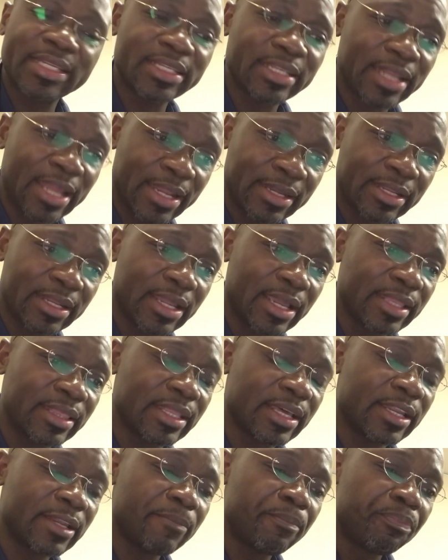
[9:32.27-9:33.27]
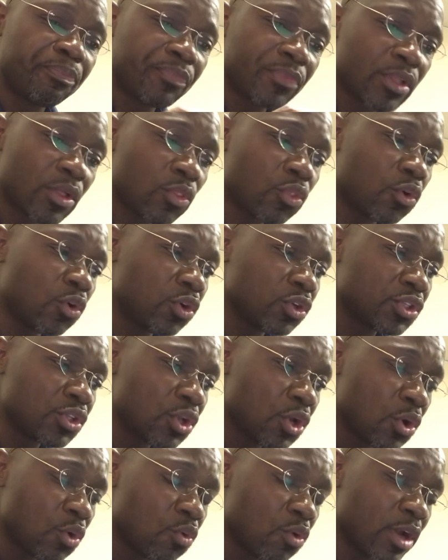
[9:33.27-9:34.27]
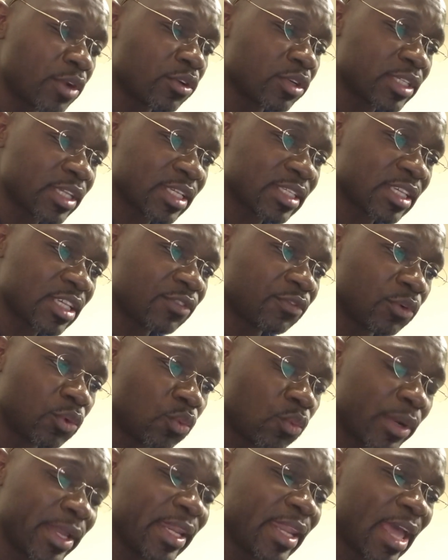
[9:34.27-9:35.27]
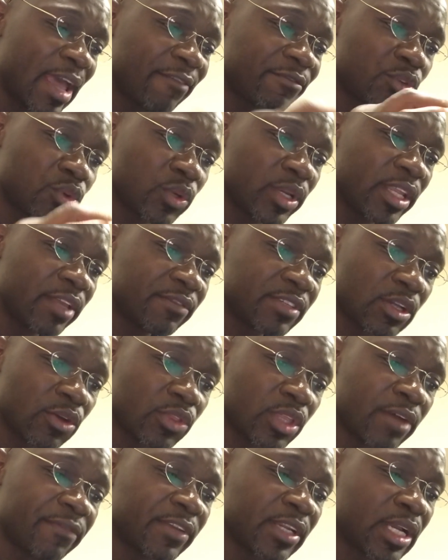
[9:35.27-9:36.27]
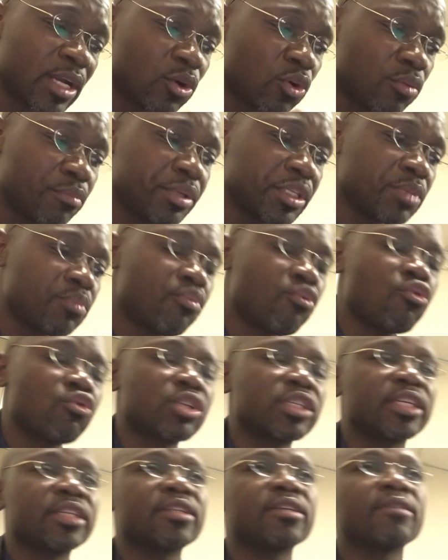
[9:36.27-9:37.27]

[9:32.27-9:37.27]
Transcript: and underline that, those who are not successful will have to leave South Africa or be deported.